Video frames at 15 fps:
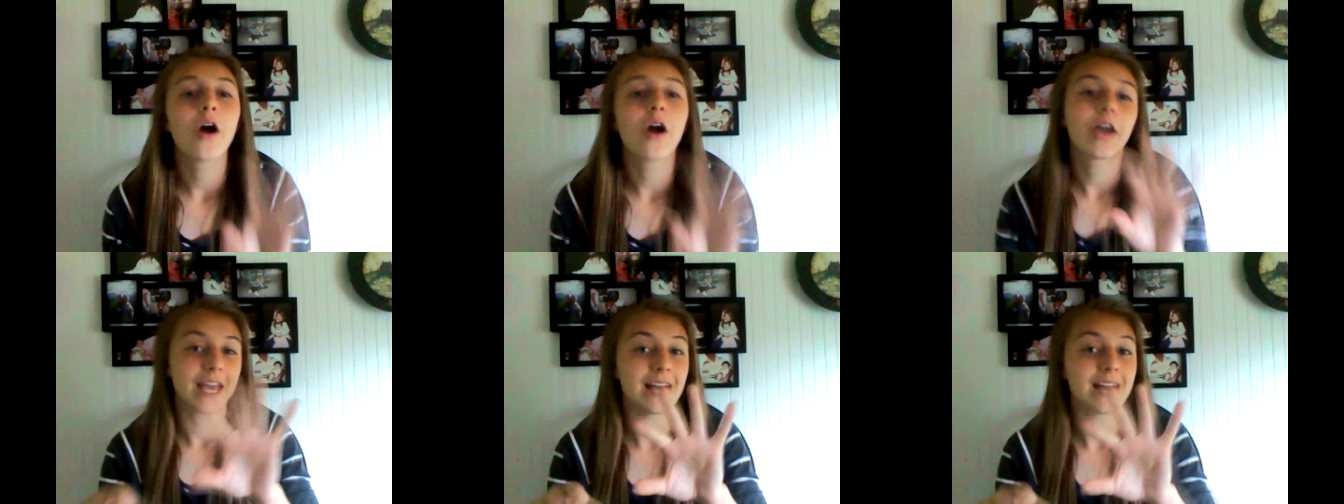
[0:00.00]

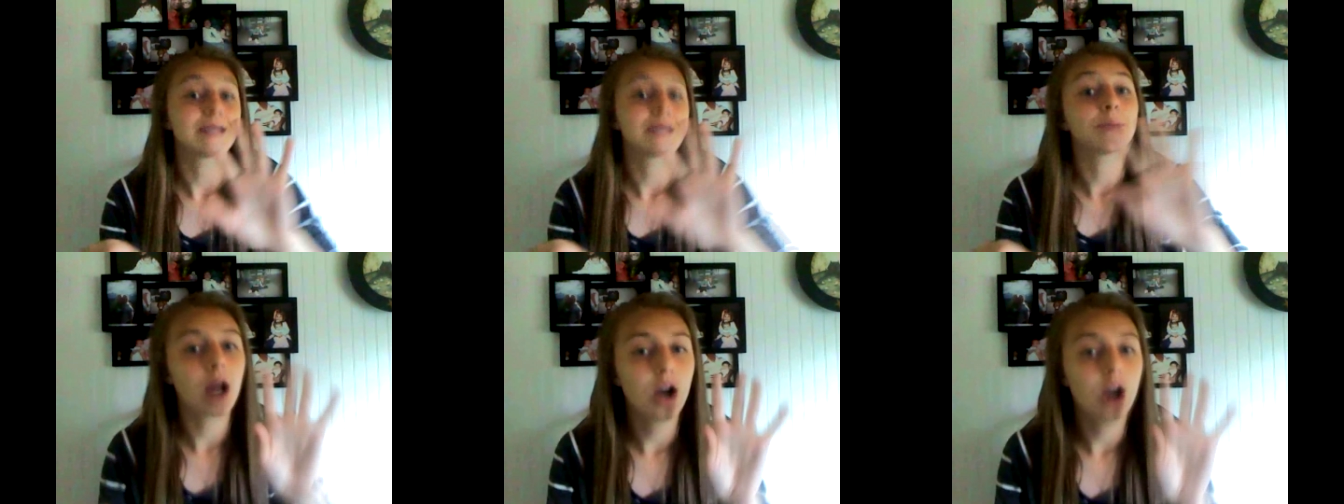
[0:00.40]
Okay guys,
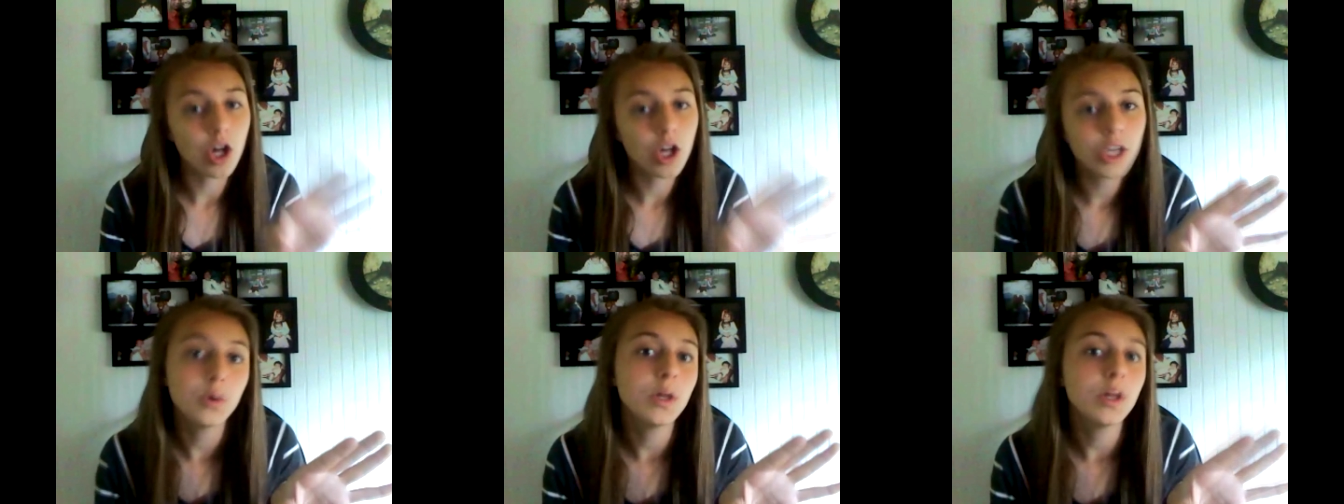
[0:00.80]
I'm not
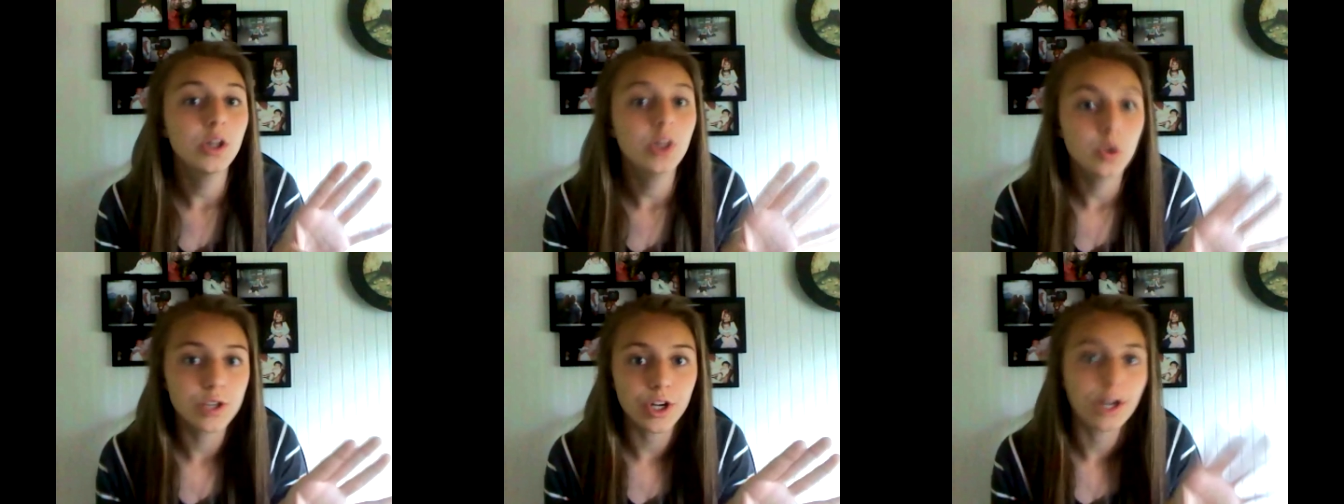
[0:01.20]
calling you a
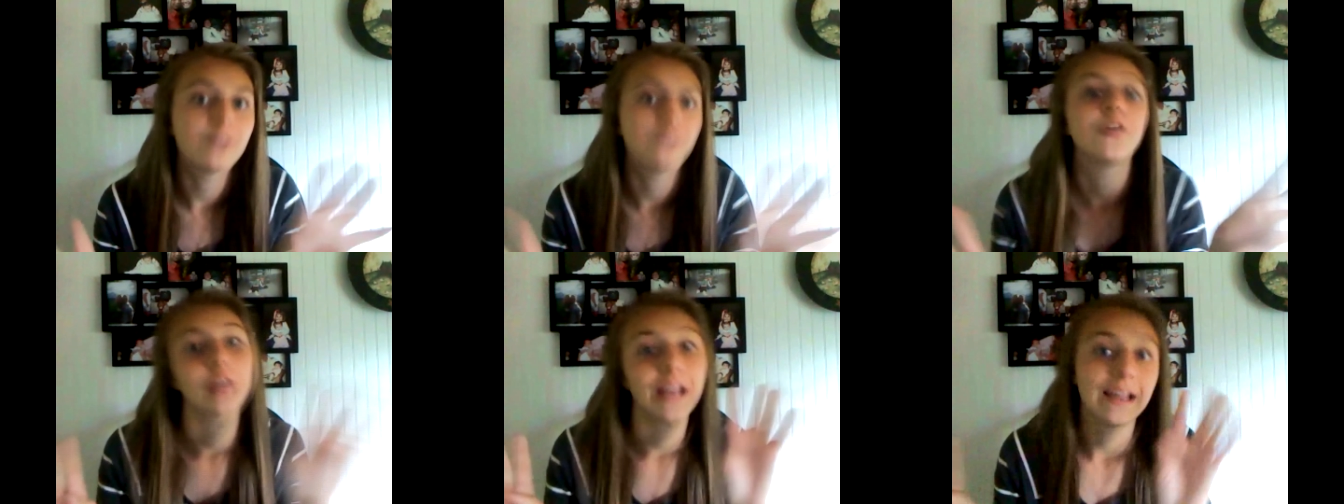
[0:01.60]
loser
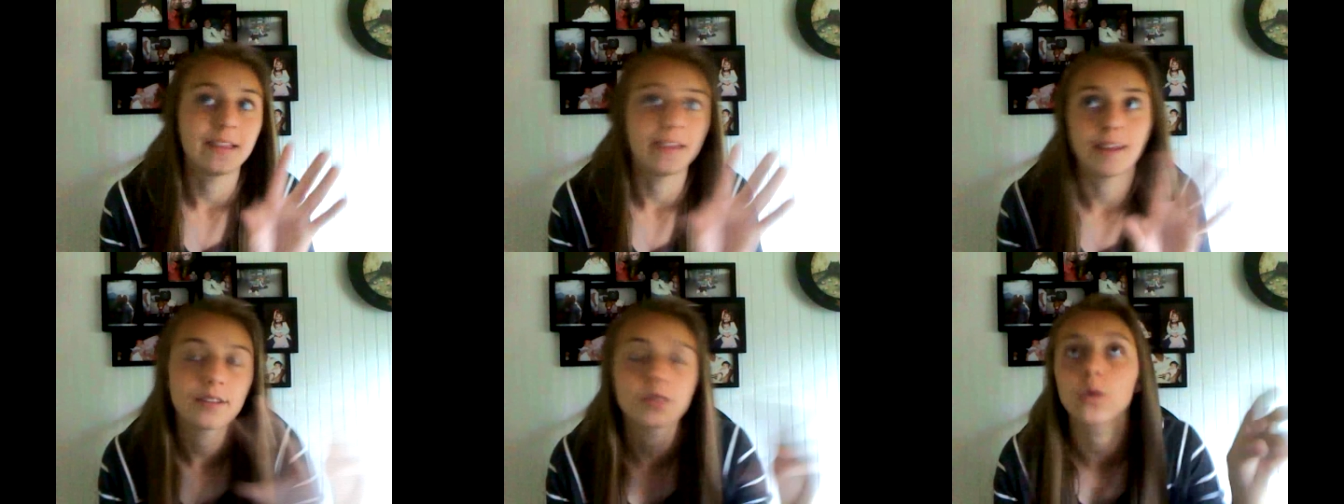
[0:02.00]
if you're an
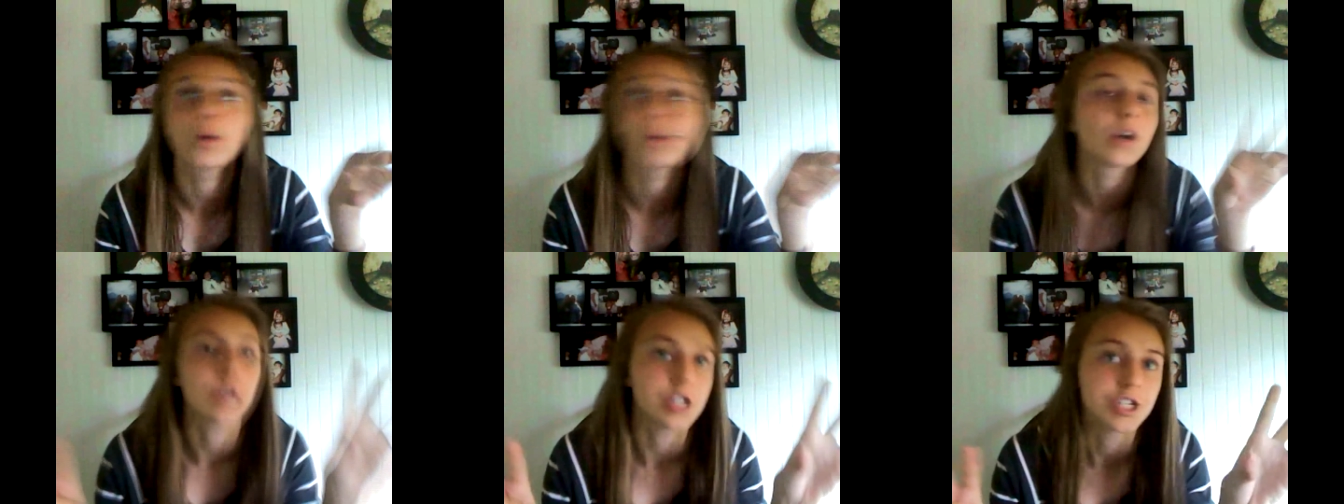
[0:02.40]
atheist
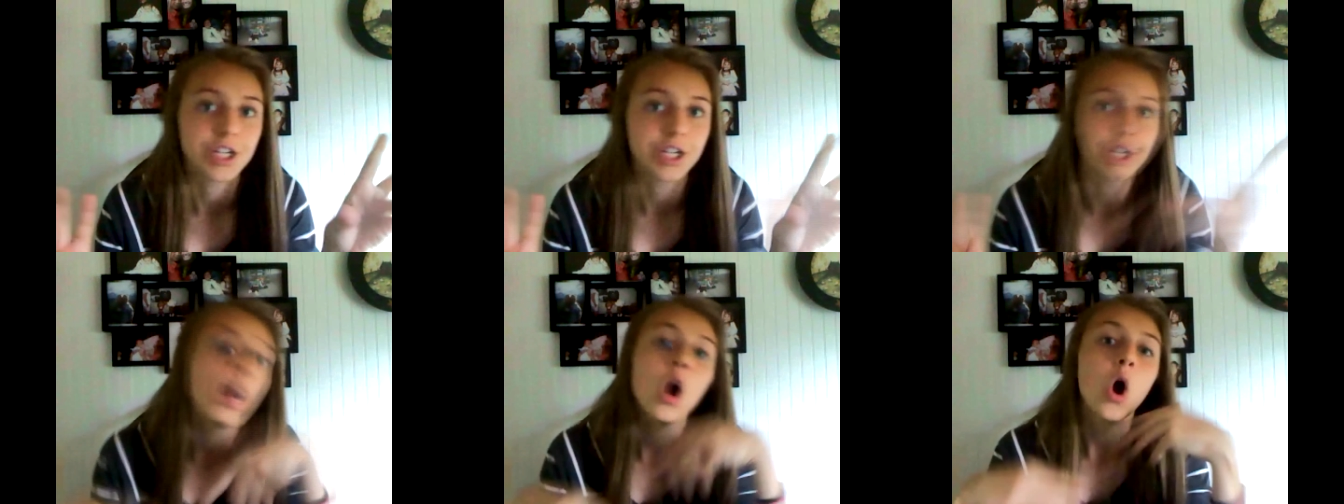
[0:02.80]
or a
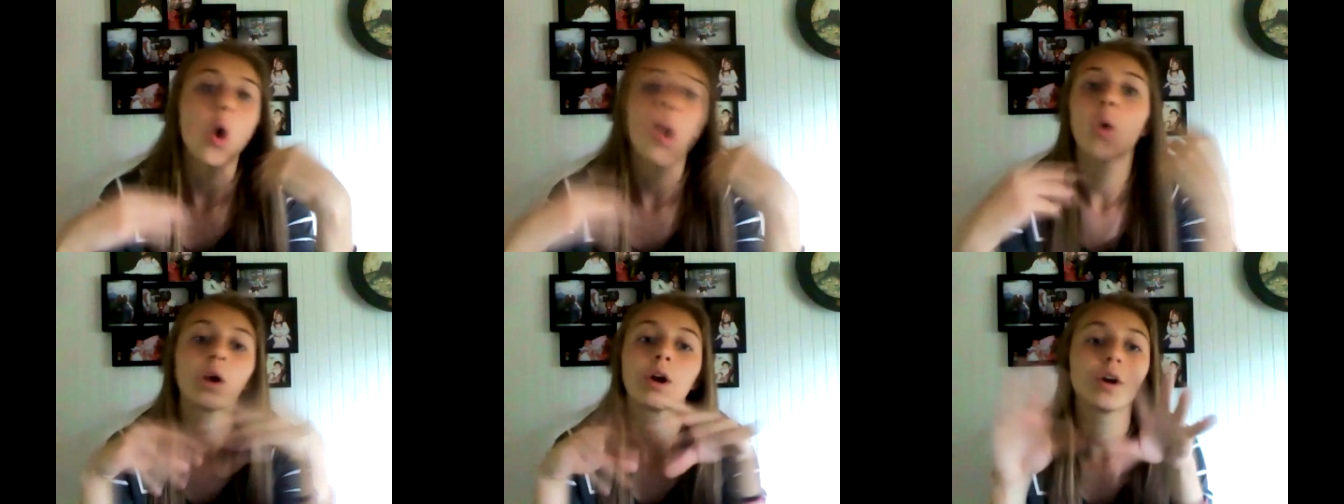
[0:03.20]
Christian
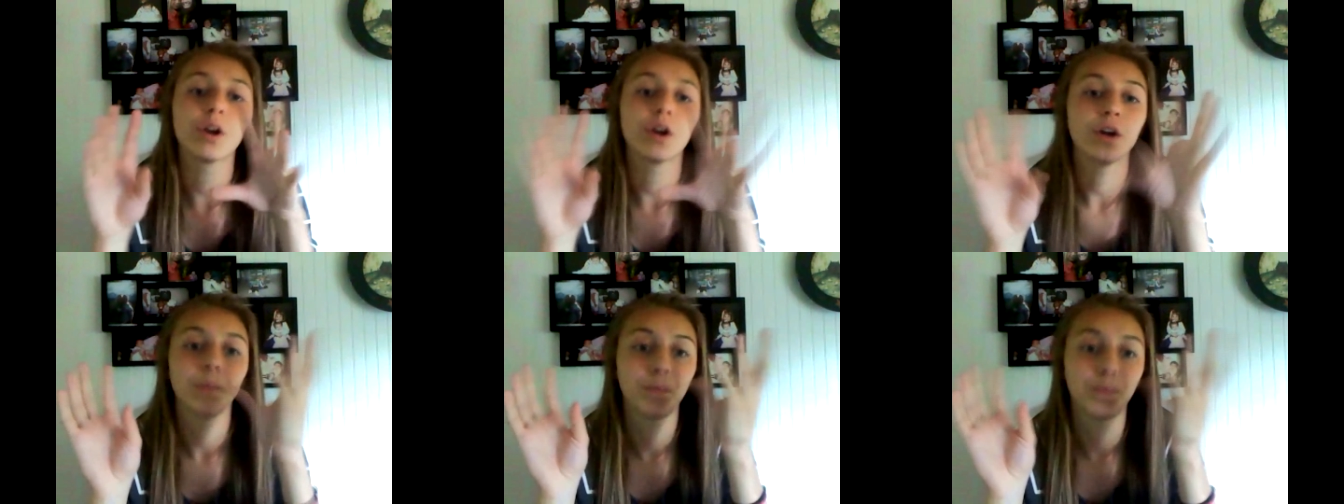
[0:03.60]
or